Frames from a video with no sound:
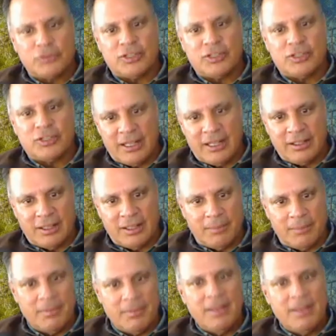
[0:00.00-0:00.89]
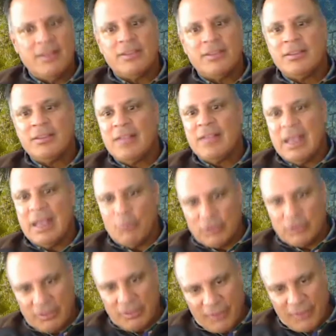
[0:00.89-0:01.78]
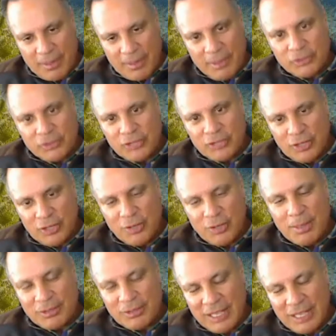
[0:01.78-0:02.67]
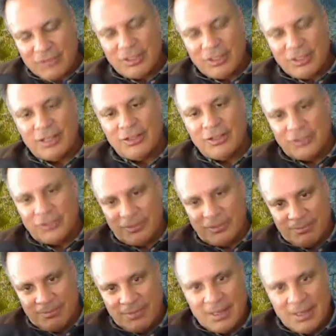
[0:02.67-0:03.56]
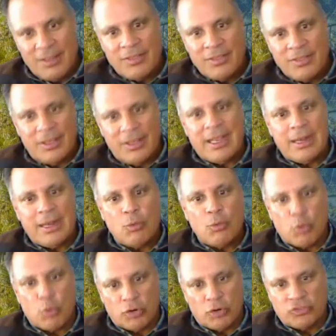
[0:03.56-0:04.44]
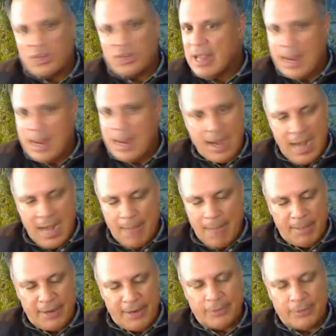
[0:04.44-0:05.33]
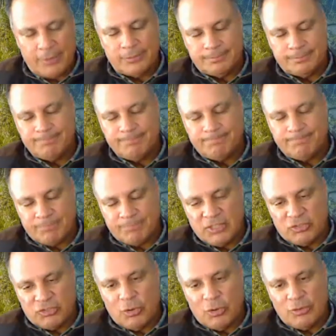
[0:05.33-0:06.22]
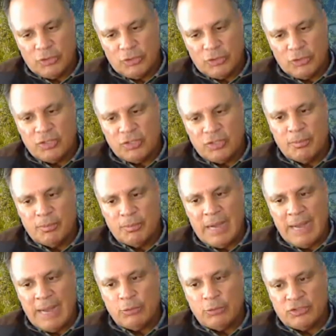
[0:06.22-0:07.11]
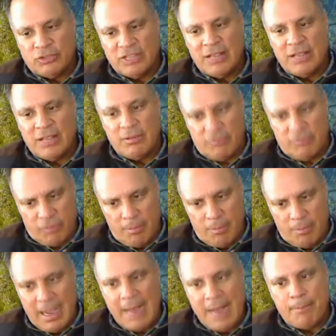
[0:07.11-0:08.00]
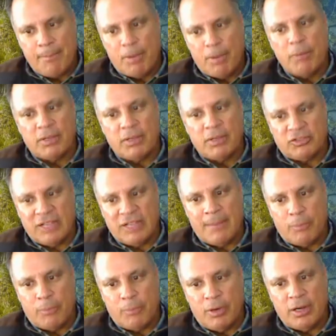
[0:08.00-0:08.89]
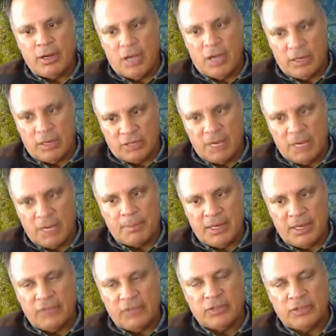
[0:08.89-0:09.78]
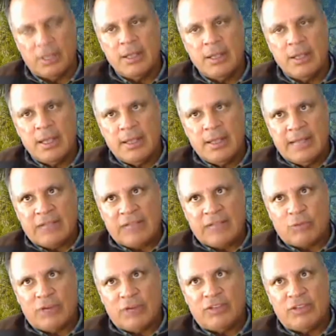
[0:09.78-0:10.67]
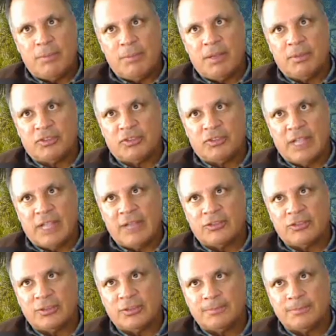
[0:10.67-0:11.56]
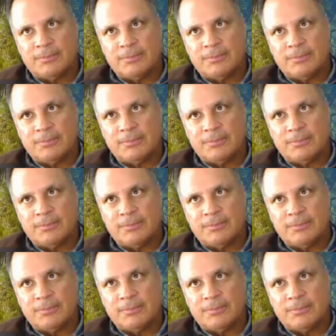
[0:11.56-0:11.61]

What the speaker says: are telling them. And what the fundamentals are telling you about Tesla is they're getting worse, not better. So those are I would say, from my public standpoint on companies, that's where I see big mistakes.